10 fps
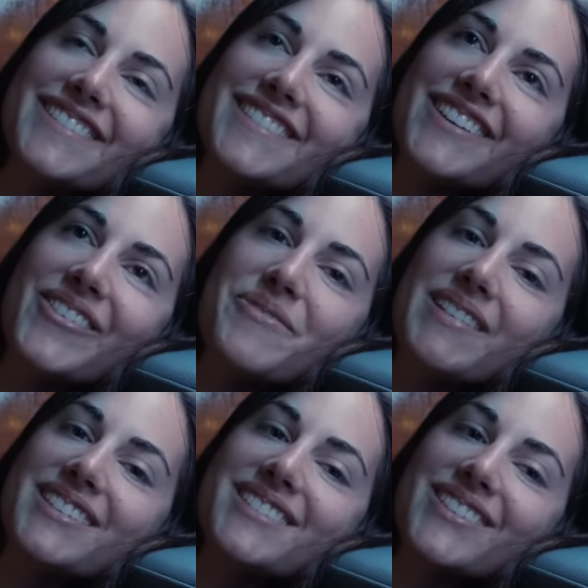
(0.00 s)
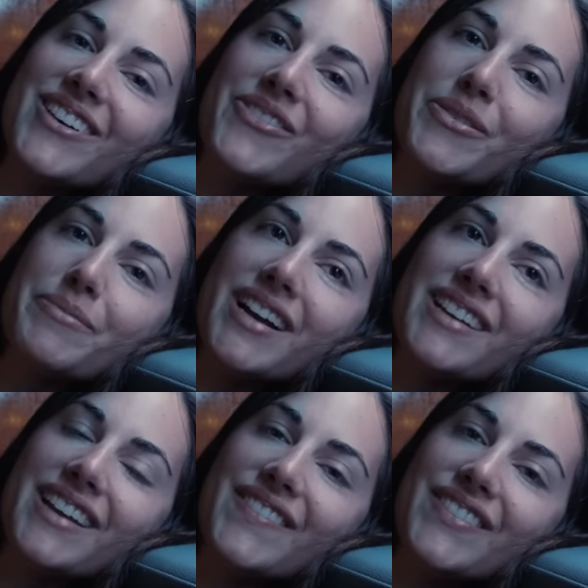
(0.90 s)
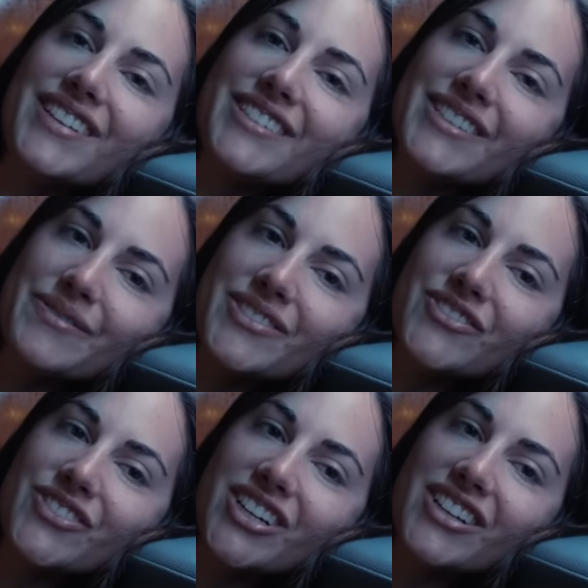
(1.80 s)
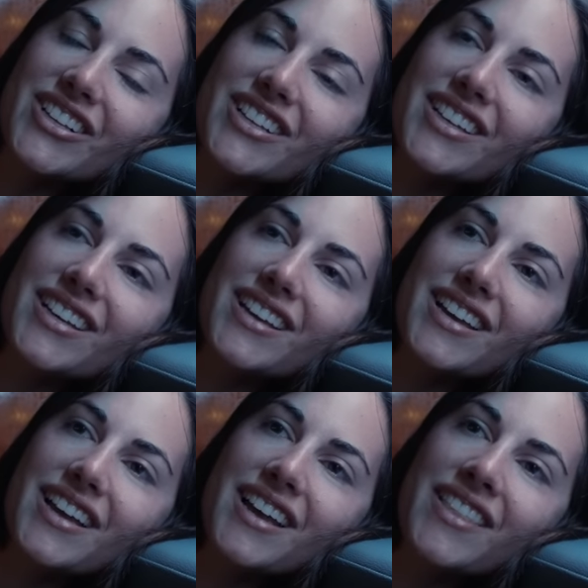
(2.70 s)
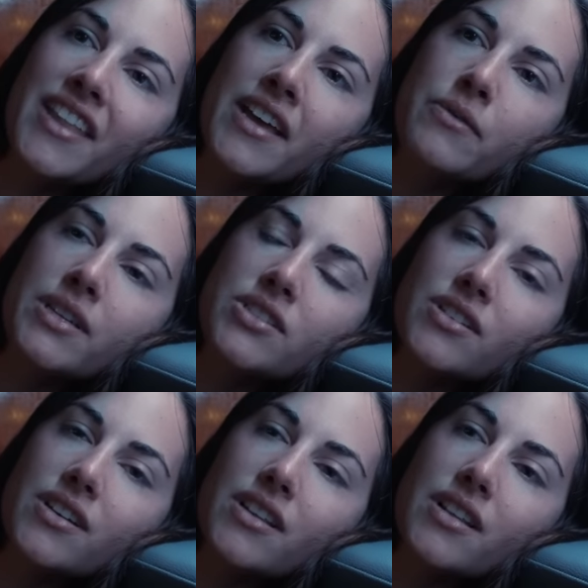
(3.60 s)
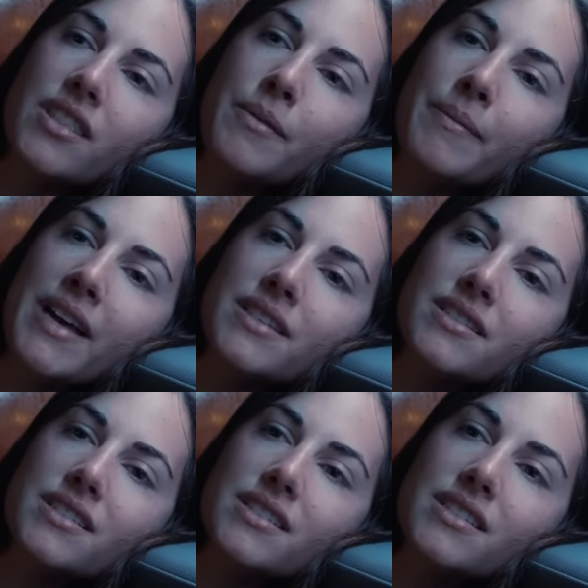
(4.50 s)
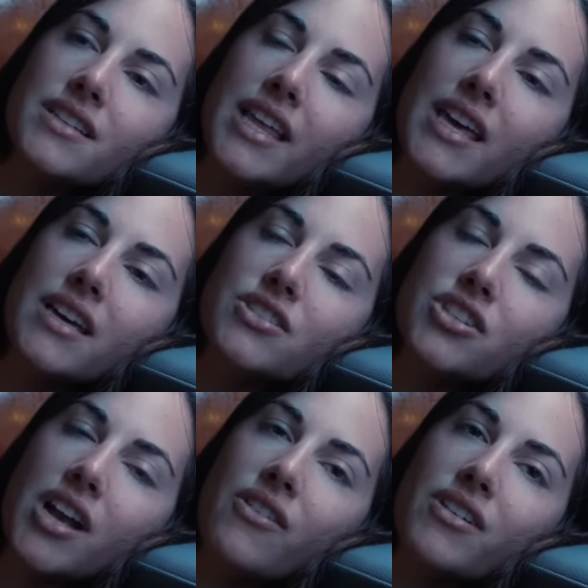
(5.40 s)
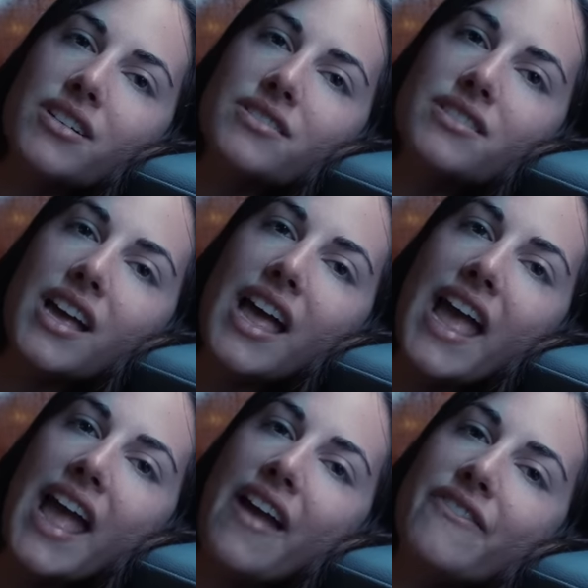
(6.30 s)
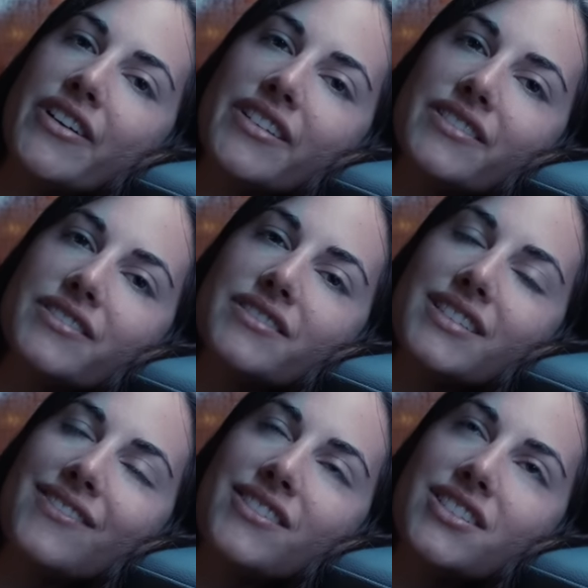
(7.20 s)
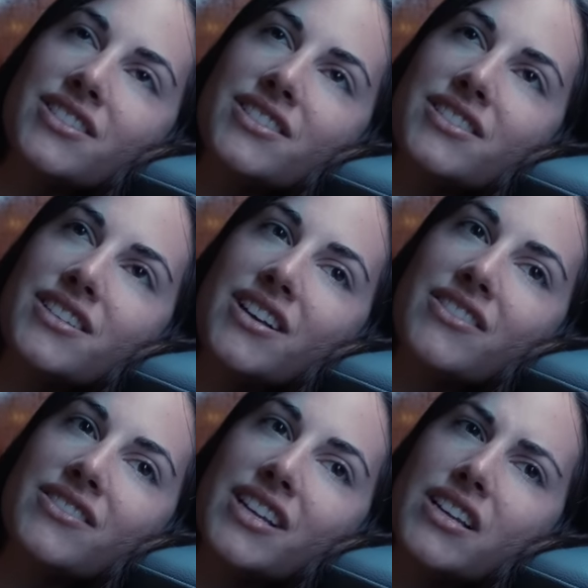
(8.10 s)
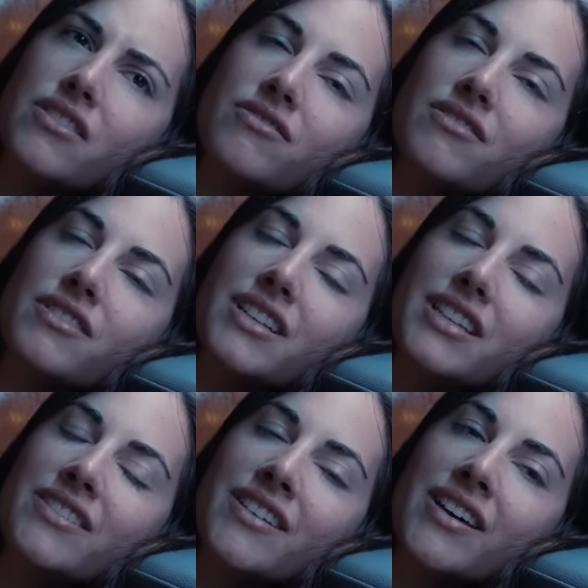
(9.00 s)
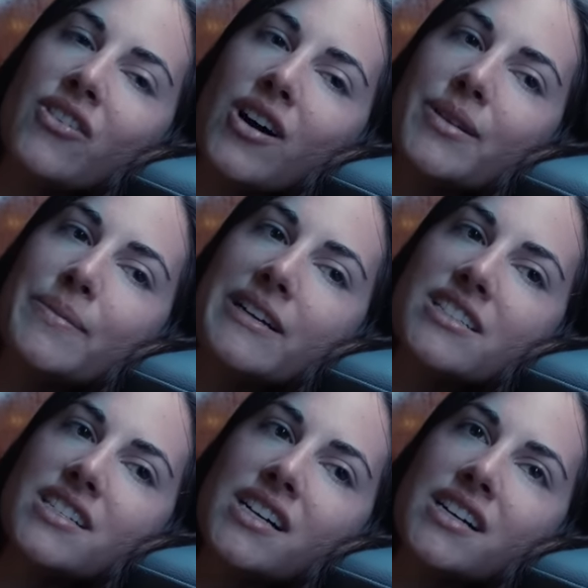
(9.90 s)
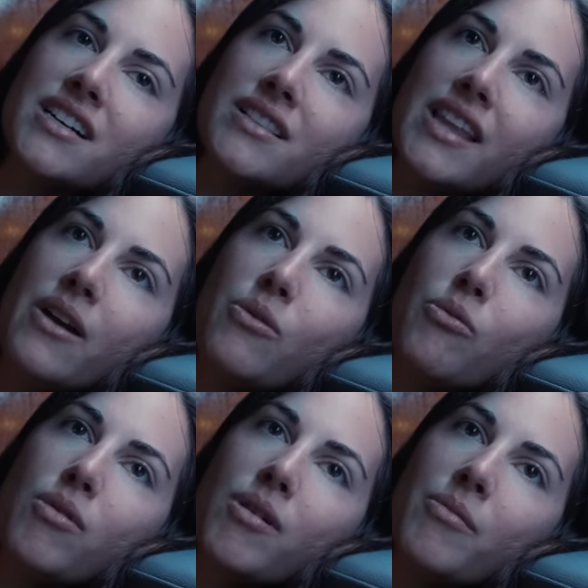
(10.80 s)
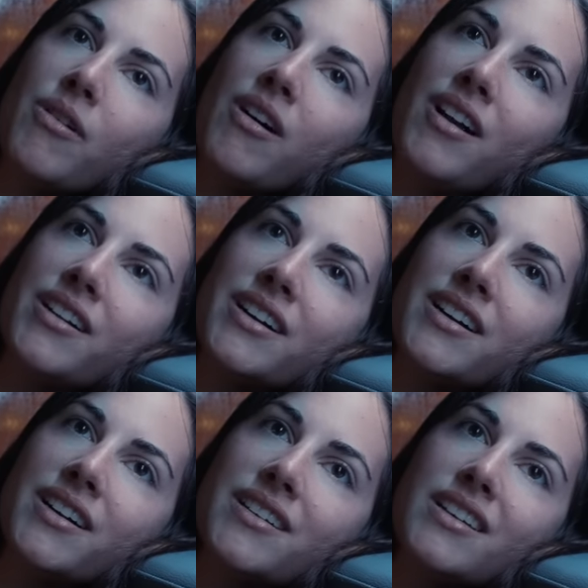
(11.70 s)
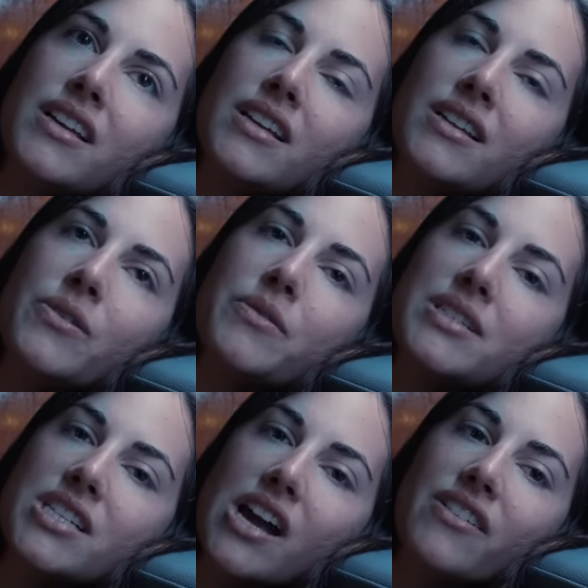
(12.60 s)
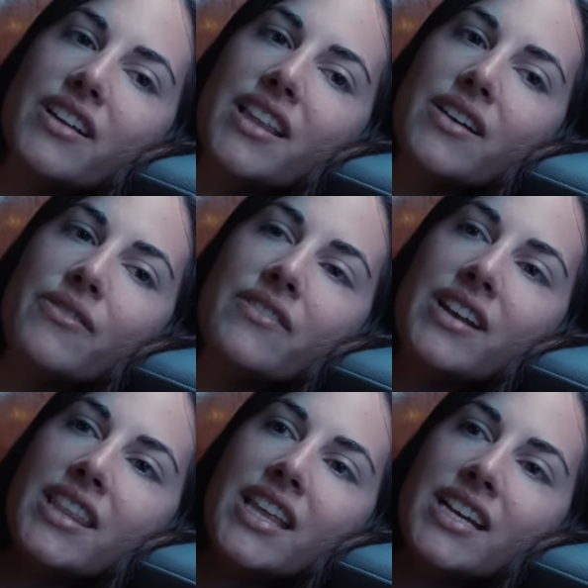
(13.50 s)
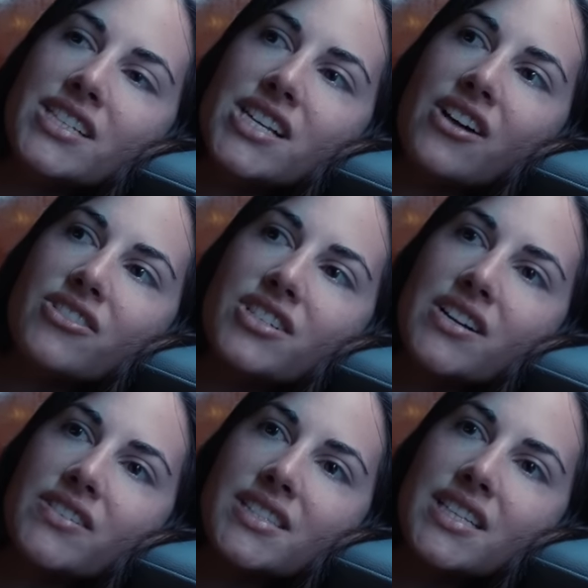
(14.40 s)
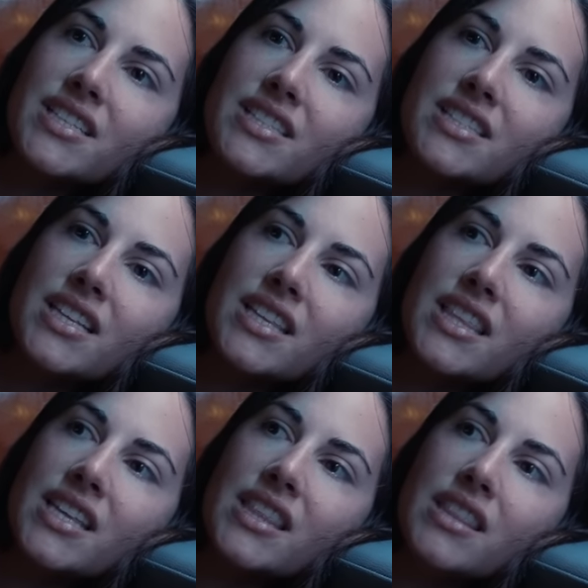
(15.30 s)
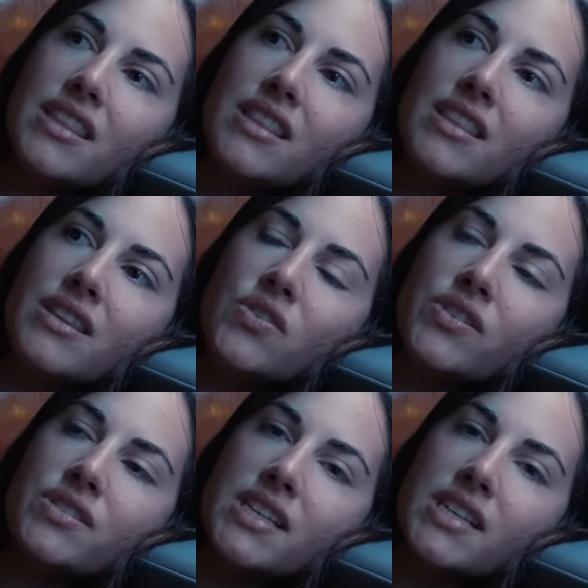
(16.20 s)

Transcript: so we mixed a loaf of bread and I finished up some work, and then we took the best like shower ever. It was really so pressure. really great water pressure, like warm water. we've been showering like we haven't had like a shower shower since I think New Year's